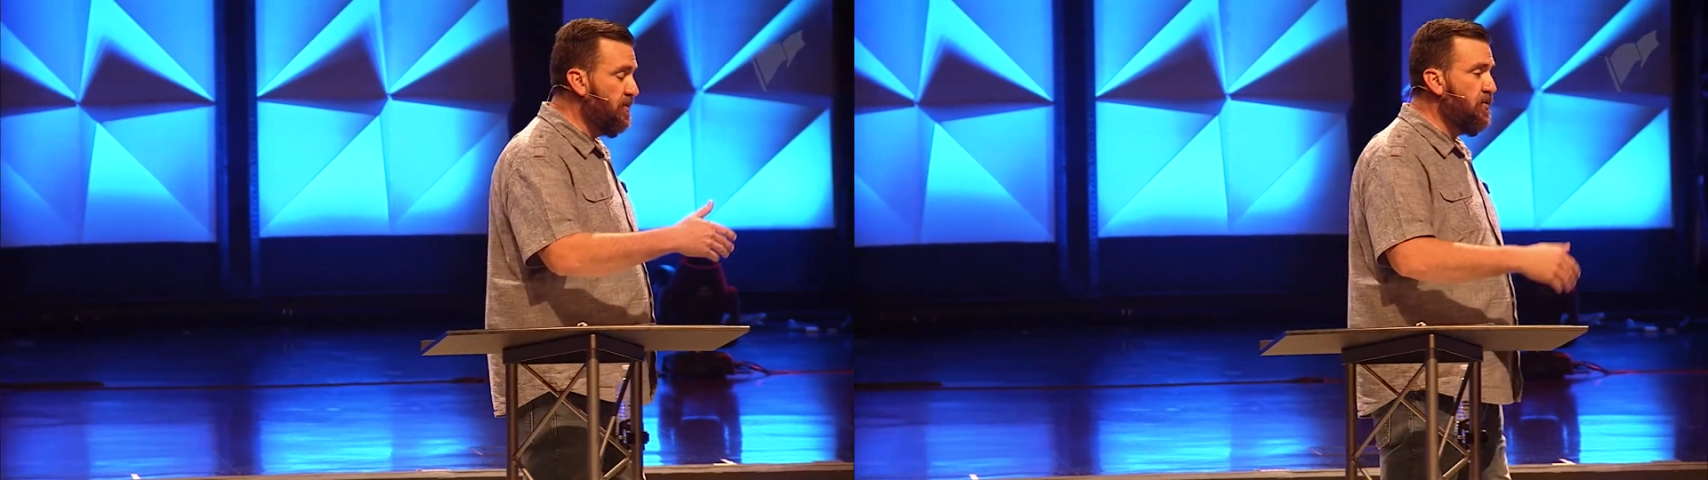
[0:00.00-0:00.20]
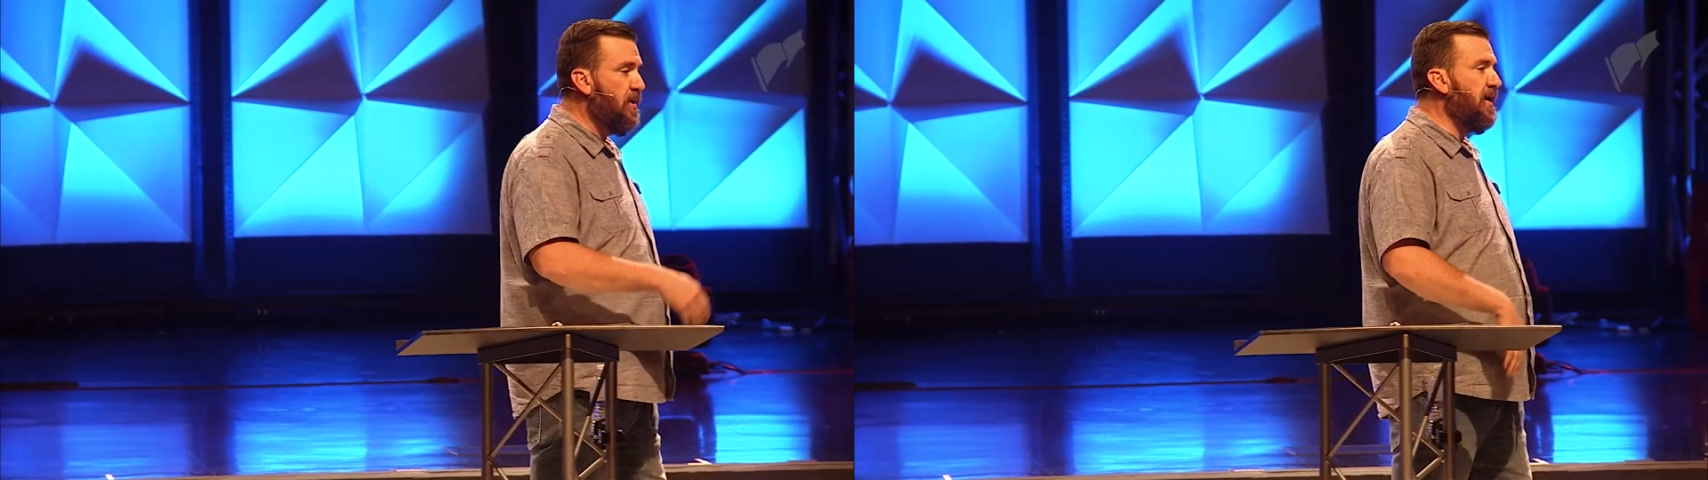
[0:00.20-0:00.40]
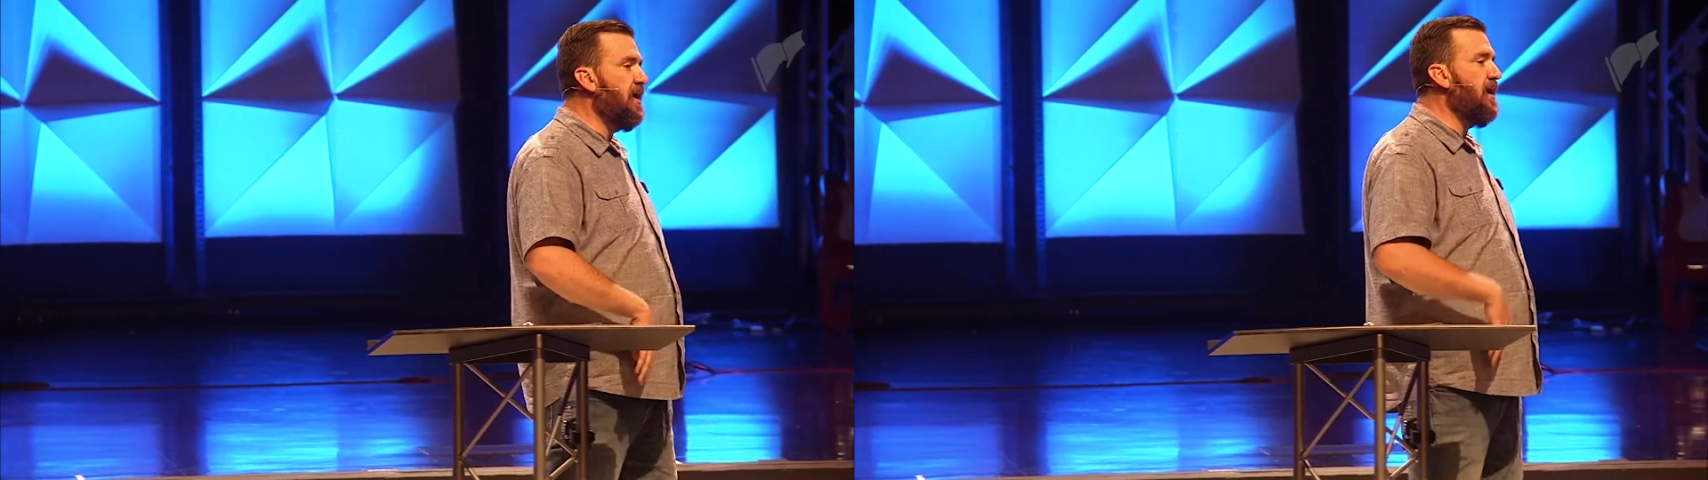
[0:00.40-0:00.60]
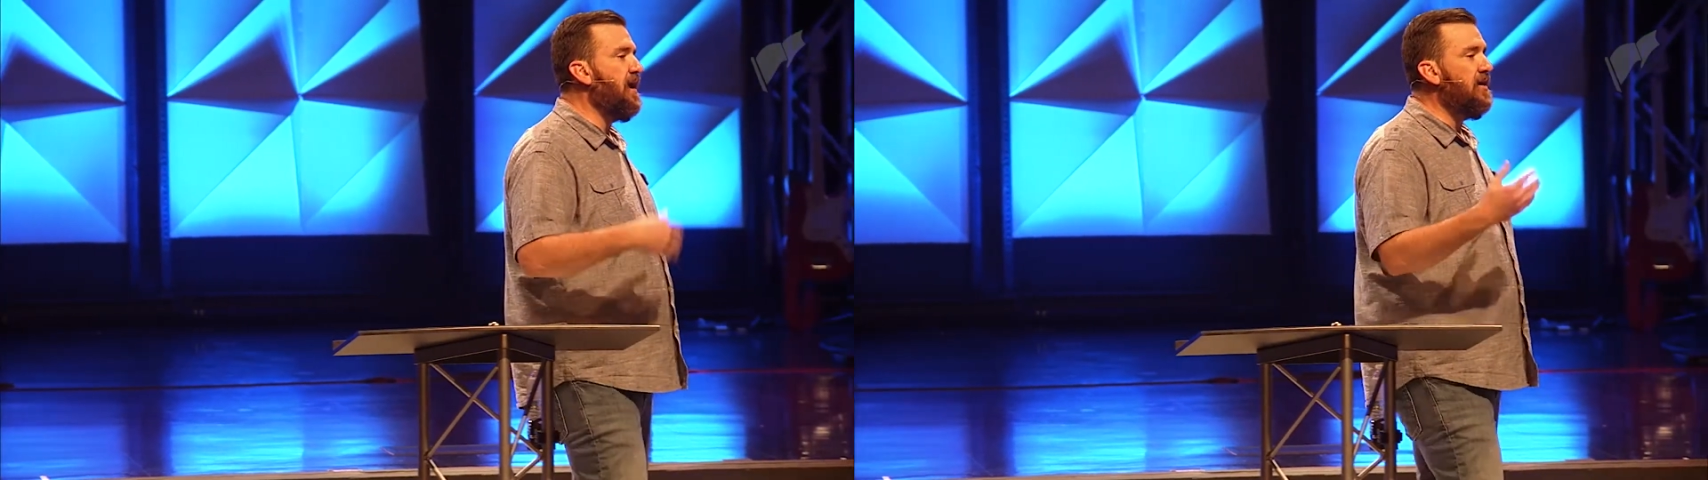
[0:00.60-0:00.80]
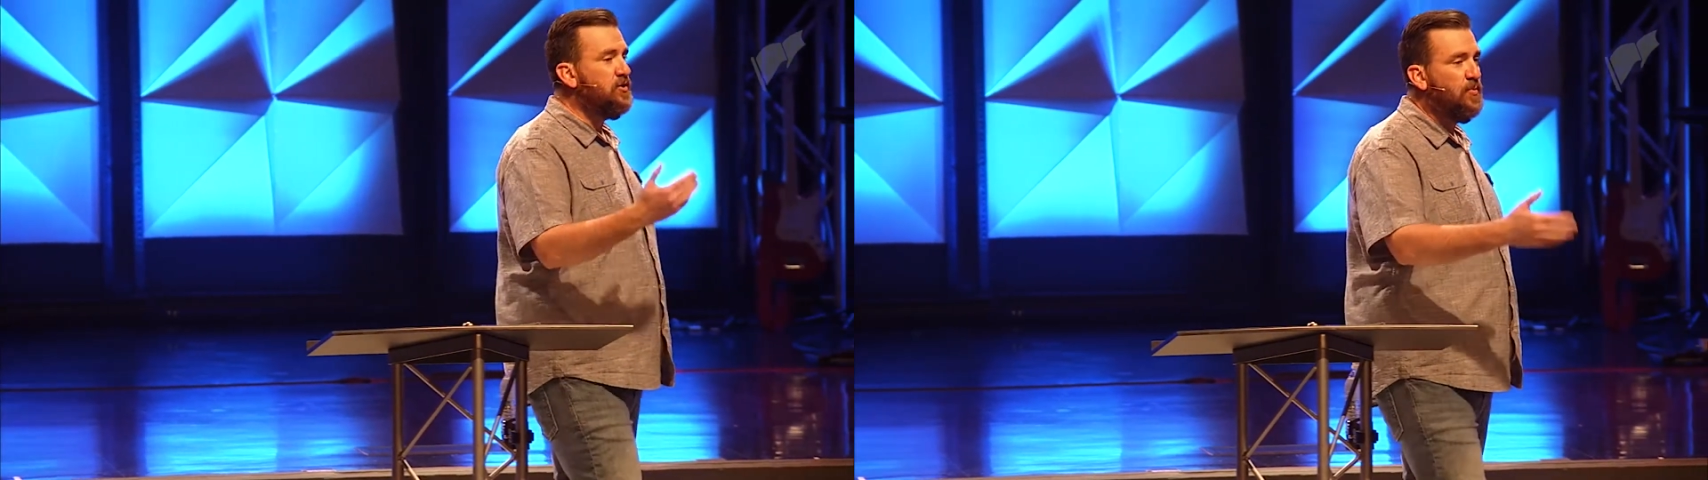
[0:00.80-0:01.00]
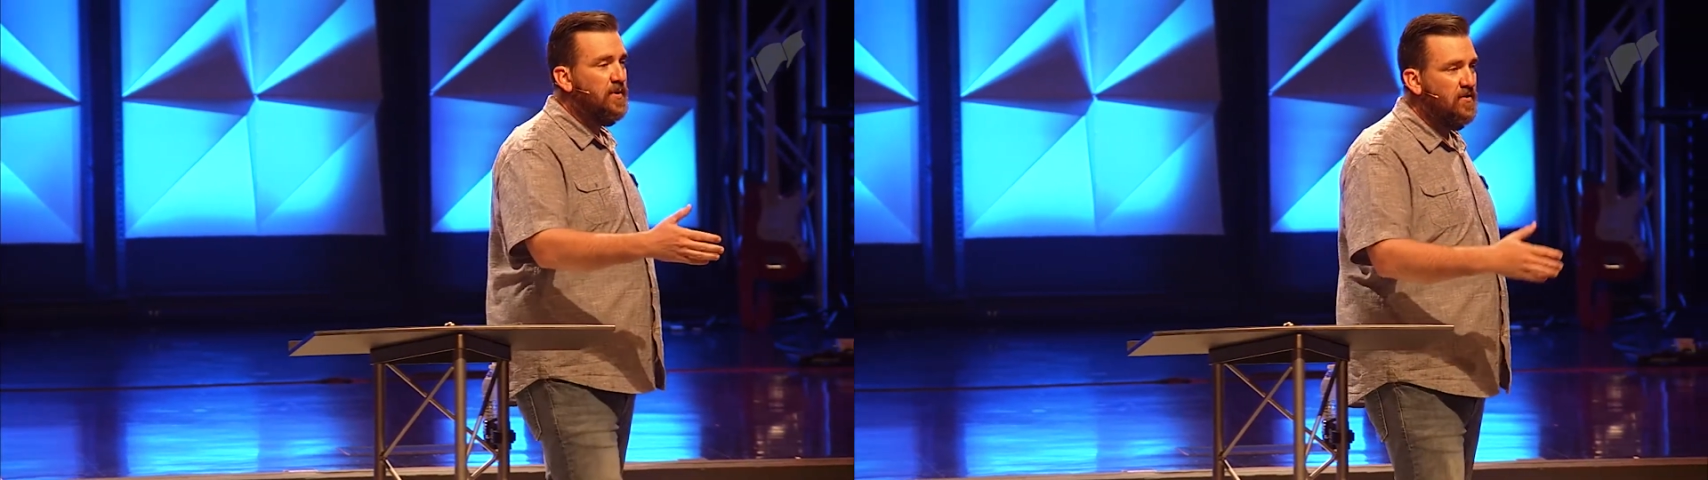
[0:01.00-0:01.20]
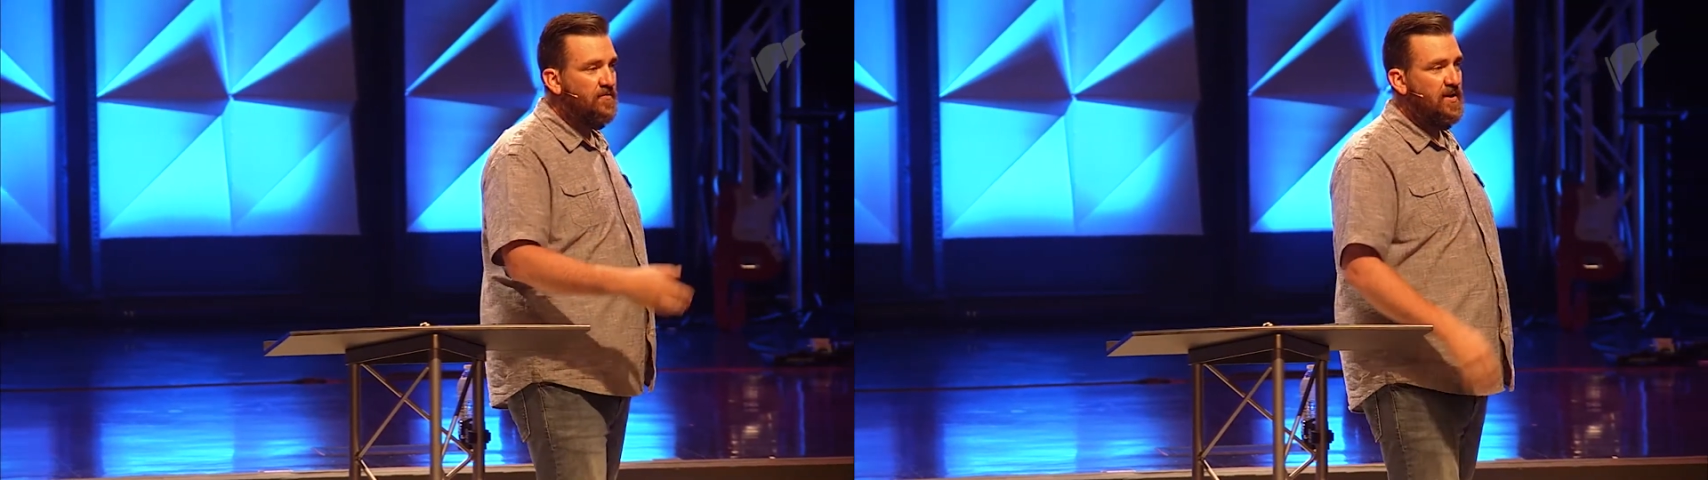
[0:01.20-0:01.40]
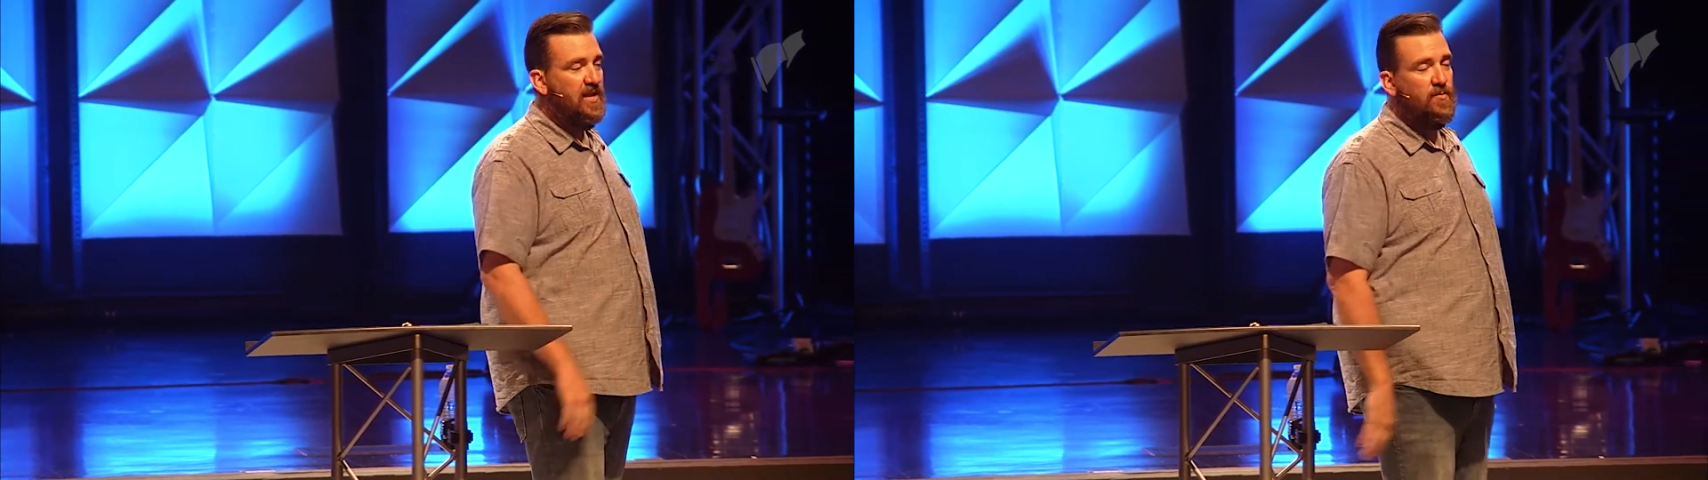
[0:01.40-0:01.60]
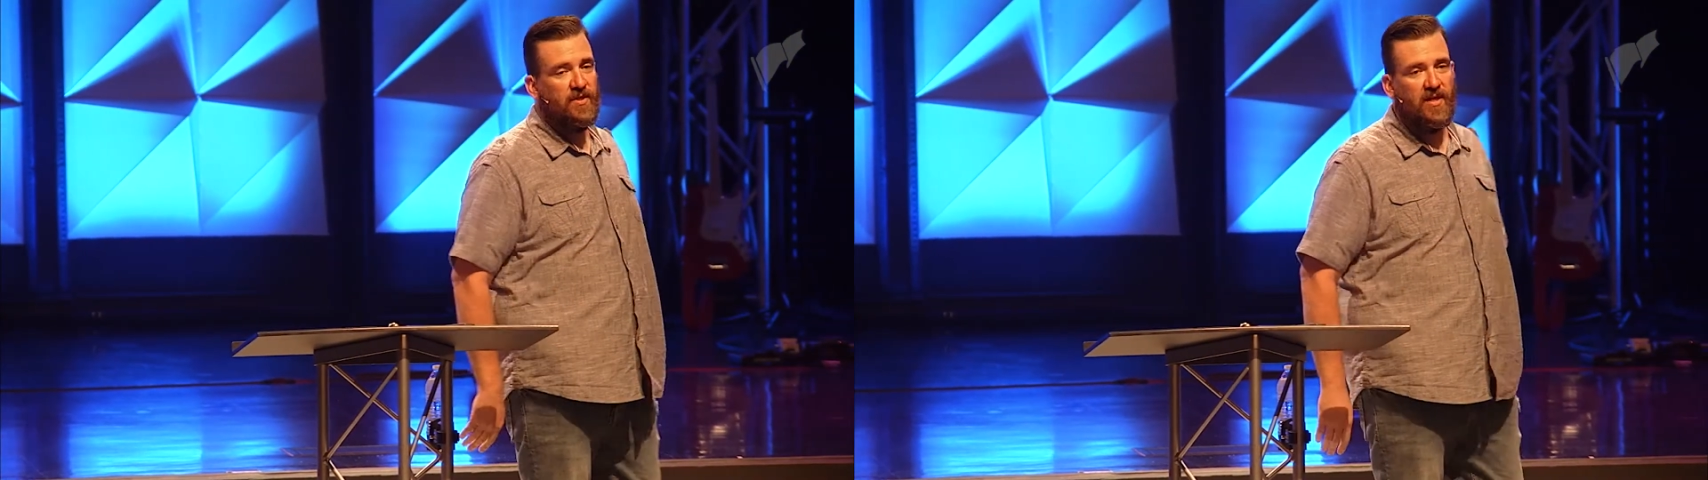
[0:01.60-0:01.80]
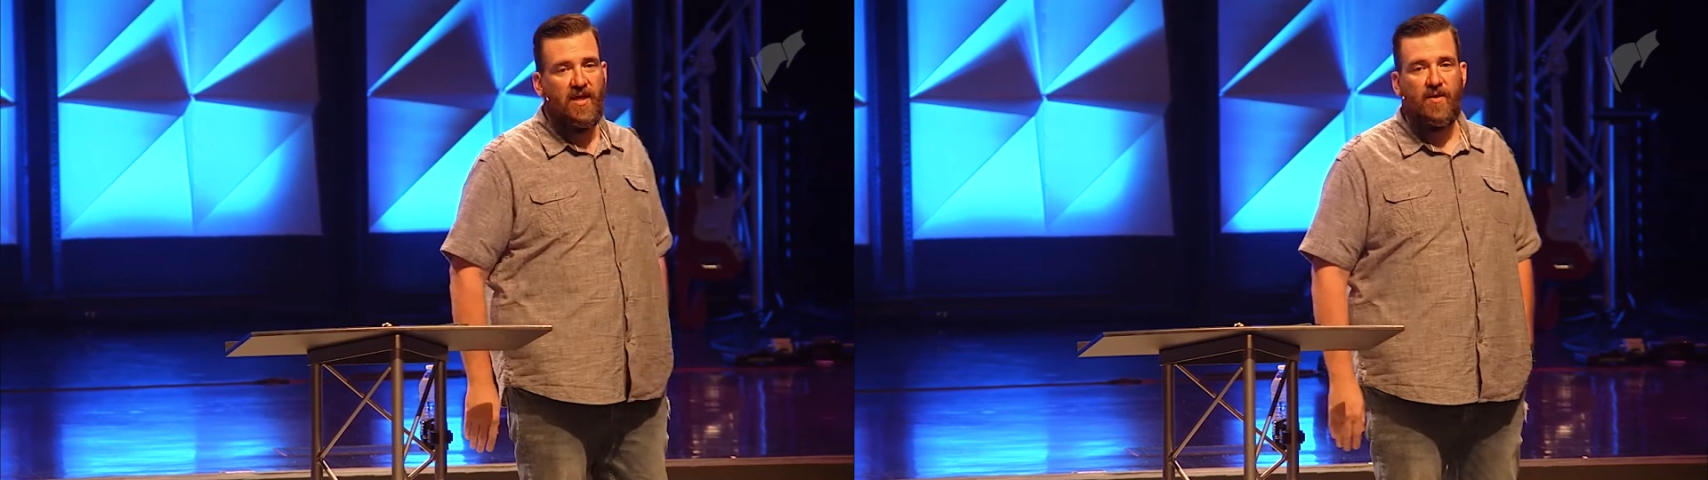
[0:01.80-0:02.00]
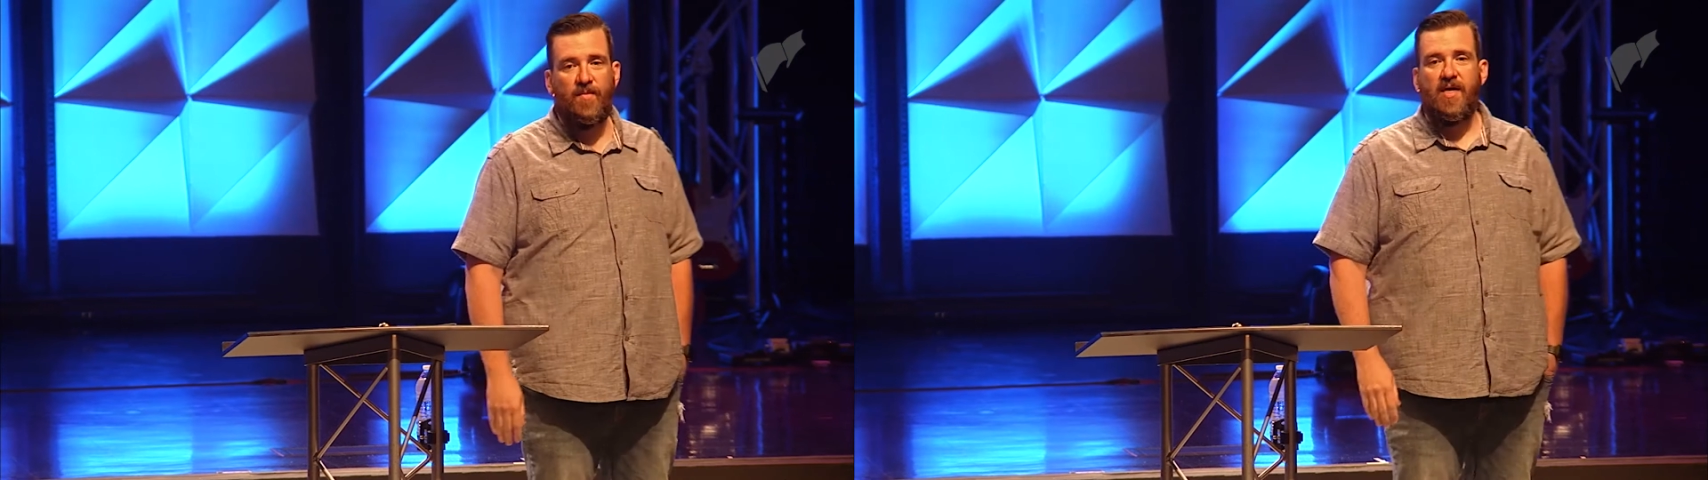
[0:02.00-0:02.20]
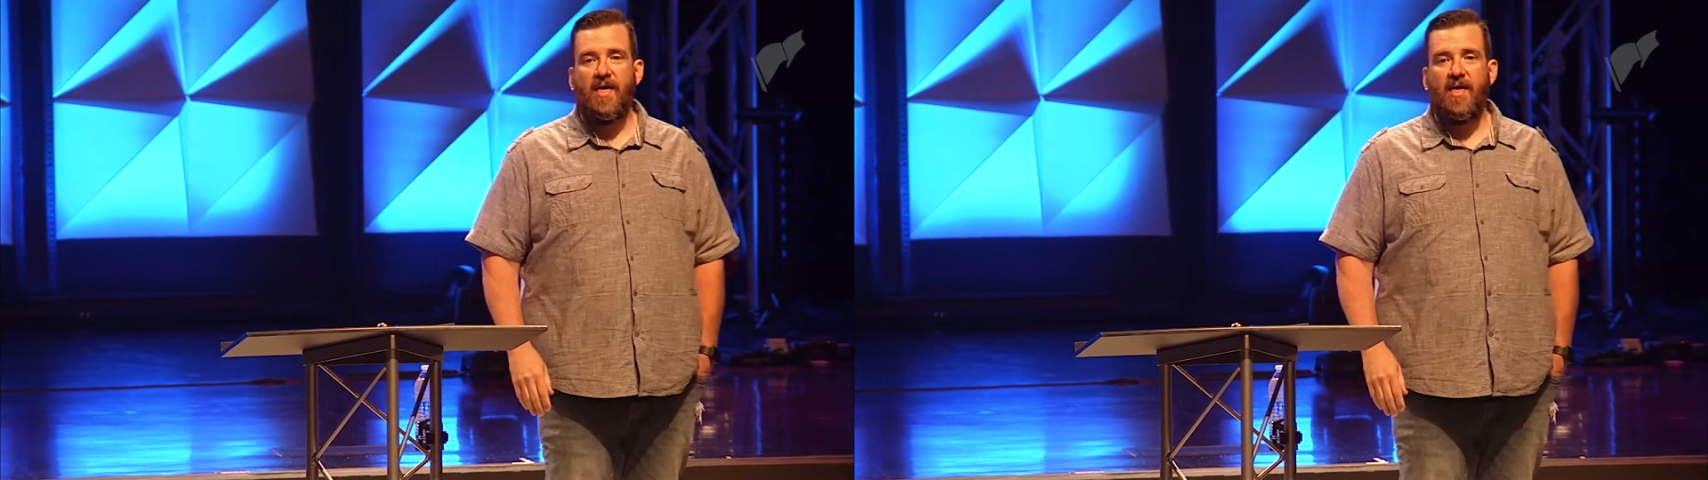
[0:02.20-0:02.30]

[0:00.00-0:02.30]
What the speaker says: doing it and I just wanted to fit in with them.